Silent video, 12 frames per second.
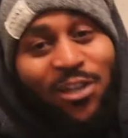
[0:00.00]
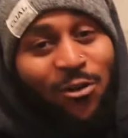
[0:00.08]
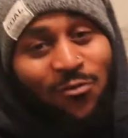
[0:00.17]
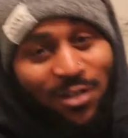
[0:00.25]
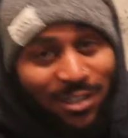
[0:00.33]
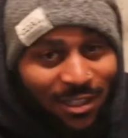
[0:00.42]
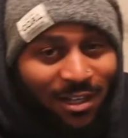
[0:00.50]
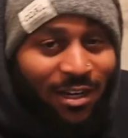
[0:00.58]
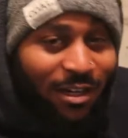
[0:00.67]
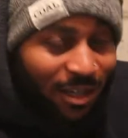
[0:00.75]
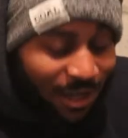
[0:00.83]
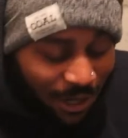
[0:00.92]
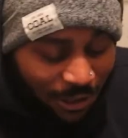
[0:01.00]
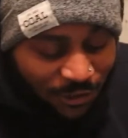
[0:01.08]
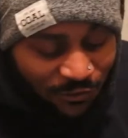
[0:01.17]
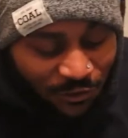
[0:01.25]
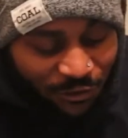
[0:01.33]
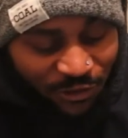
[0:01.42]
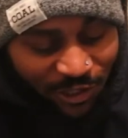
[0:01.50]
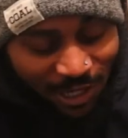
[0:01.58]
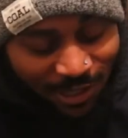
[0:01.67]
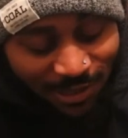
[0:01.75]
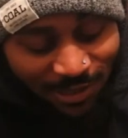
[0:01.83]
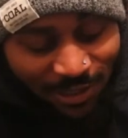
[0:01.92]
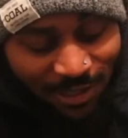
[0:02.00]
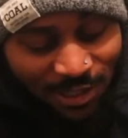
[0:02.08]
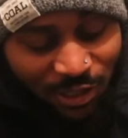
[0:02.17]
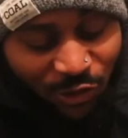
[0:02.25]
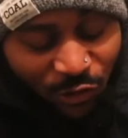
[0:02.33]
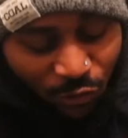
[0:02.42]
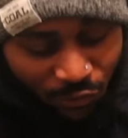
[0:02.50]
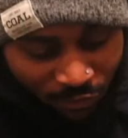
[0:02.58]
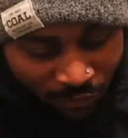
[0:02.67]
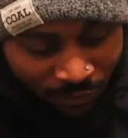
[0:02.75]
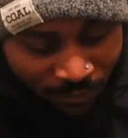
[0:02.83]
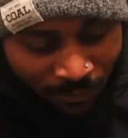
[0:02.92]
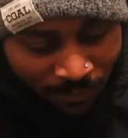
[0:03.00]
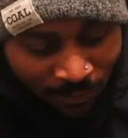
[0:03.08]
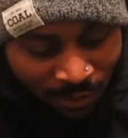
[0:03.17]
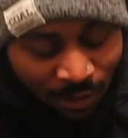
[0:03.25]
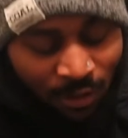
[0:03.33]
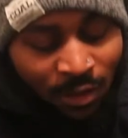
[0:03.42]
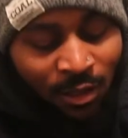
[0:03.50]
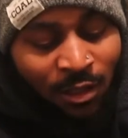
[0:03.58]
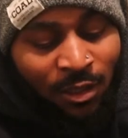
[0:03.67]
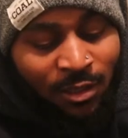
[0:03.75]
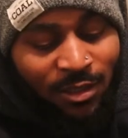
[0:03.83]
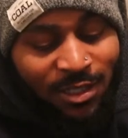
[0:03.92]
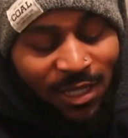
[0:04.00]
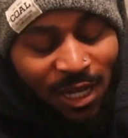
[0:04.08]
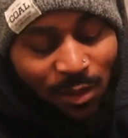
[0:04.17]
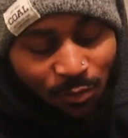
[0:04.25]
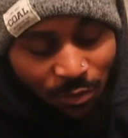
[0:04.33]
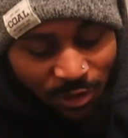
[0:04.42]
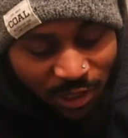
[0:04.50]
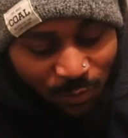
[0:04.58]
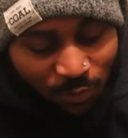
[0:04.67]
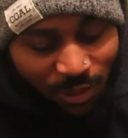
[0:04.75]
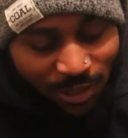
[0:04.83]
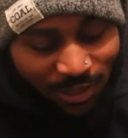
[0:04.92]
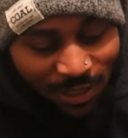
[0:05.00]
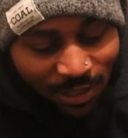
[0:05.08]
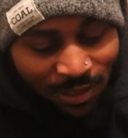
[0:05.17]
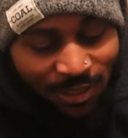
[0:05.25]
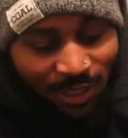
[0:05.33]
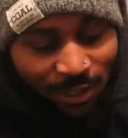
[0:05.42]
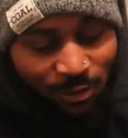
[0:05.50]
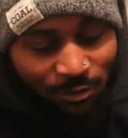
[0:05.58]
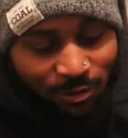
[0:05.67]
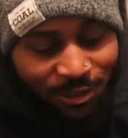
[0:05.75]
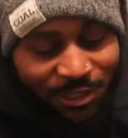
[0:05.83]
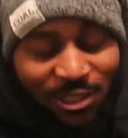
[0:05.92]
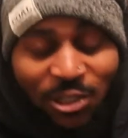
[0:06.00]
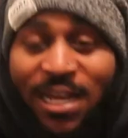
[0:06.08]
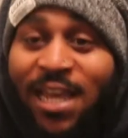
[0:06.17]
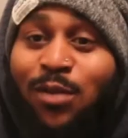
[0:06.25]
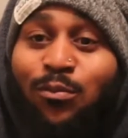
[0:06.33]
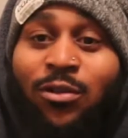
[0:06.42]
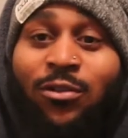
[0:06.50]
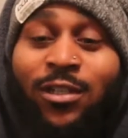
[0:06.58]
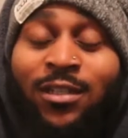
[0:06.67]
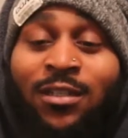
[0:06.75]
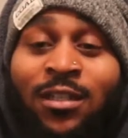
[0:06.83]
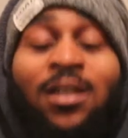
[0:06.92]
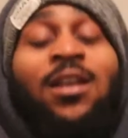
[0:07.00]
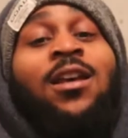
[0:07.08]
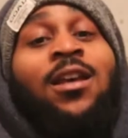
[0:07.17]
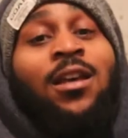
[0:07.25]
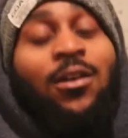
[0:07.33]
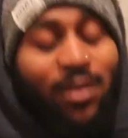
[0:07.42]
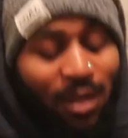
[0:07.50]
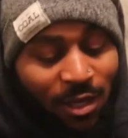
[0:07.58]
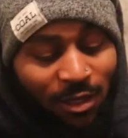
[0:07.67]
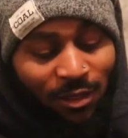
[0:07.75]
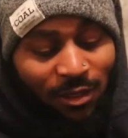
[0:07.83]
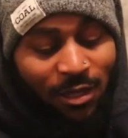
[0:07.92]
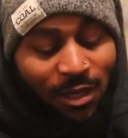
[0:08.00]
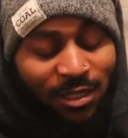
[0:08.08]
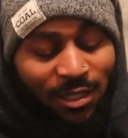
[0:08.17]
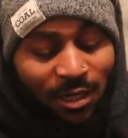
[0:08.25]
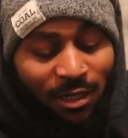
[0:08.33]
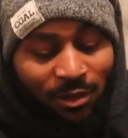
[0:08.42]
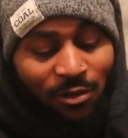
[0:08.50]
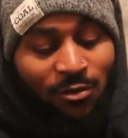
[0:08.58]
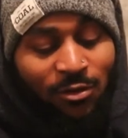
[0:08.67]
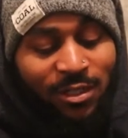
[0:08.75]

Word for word: here once again to y'all this first reaction to this new JACKBOYS project entitled JACKBOYS. Okay, in case y'all didn't know who